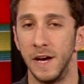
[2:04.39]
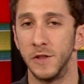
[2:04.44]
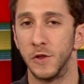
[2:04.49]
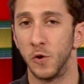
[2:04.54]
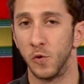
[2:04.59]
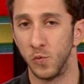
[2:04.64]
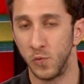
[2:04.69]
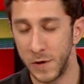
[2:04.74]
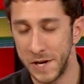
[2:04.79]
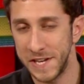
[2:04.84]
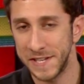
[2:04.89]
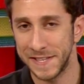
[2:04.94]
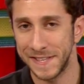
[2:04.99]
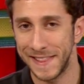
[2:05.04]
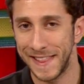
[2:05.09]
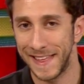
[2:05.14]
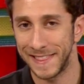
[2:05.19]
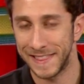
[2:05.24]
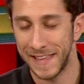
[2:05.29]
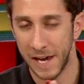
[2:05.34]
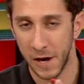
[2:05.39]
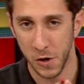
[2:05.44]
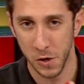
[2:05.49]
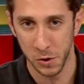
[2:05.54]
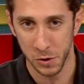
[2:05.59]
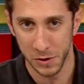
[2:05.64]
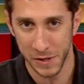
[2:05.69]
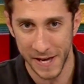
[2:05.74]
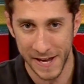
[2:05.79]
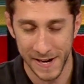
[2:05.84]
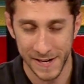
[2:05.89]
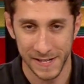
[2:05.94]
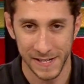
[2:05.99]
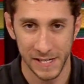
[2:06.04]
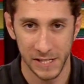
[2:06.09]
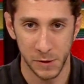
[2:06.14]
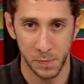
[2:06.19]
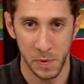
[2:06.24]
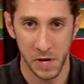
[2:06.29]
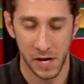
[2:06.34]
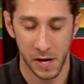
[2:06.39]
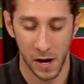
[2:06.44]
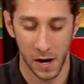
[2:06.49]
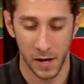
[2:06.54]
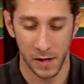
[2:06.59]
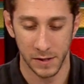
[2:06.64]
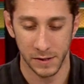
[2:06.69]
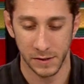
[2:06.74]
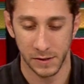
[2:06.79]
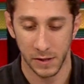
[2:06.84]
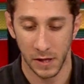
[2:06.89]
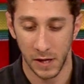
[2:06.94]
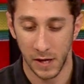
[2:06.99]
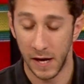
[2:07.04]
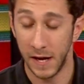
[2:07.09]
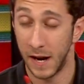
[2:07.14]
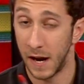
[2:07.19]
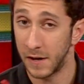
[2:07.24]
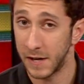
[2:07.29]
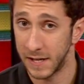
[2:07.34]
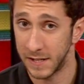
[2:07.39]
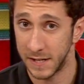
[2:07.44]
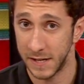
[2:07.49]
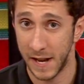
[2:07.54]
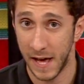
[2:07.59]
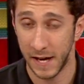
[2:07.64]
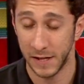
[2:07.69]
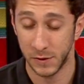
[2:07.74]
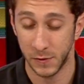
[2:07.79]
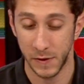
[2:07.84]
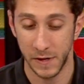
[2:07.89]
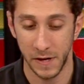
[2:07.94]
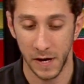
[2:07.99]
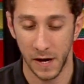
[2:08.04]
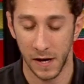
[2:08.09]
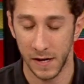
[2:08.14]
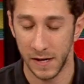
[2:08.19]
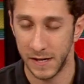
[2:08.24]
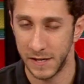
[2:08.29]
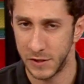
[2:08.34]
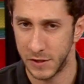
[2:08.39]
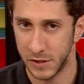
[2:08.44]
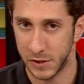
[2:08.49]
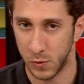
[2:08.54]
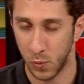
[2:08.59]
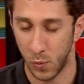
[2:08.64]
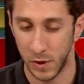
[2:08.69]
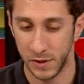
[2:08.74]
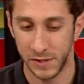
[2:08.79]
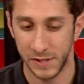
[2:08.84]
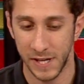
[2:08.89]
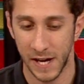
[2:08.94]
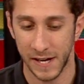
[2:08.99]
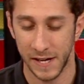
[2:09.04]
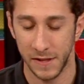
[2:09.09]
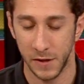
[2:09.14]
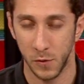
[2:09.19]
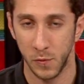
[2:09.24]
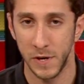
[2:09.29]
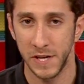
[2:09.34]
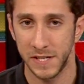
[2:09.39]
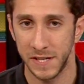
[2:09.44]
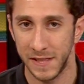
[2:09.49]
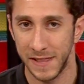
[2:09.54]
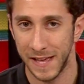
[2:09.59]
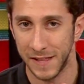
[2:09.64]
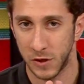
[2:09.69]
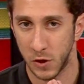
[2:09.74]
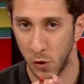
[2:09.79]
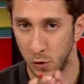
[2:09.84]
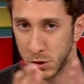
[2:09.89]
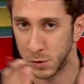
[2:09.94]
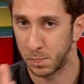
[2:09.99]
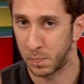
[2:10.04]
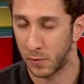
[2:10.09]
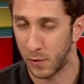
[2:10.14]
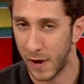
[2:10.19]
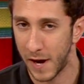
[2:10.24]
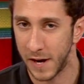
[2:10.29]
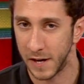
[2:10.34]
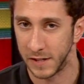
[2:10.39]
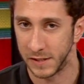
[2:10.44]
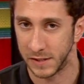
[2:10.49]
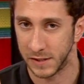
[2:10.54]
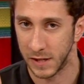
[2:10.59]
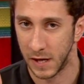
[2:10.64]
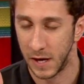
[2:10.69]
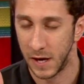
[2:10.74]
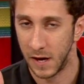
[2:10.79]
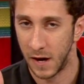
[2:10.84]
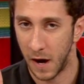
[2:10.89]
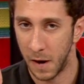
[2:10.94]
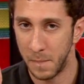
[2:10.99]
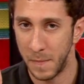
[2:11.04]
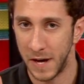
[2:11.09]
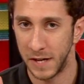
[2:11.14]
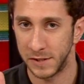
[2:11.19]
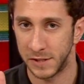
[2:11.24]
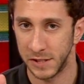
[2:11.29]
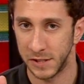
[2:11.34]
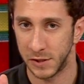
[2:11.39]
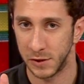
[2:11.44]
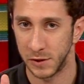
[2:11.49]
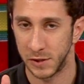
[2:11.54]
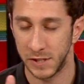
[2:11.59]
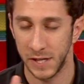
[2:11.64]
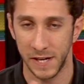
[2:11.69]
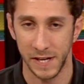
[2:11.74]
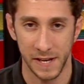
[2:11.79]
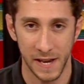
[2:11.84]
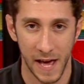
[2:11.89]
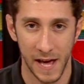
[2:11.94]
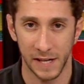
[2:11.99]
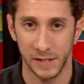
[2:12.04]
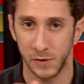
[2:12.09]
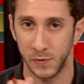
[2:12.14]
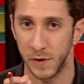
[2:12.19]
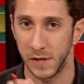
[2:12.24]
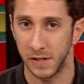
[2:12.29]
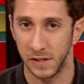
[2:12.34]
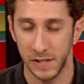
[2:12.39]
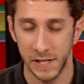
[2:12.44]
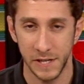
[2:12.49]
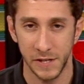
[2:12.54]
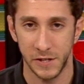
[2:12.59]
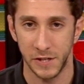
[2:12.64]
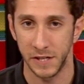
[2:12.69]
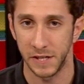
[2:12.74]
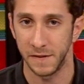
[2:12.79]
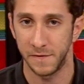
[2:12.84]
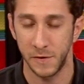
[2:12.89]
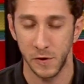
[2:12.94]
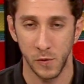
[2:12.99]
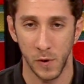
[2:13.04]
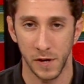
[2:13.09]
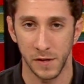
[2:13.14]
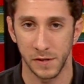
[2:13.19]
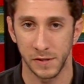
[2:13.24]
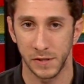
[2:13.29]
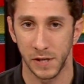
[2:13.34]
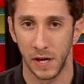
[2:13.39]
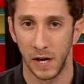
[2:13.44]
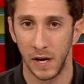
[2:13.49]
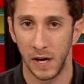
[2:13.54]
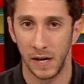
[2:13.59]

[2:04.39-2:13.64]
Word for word: The reason that they are linked is because, and I'll get to Nasri uh, in just one second, the reason that those players of Manchester City, Nasri, Clichy, a few others,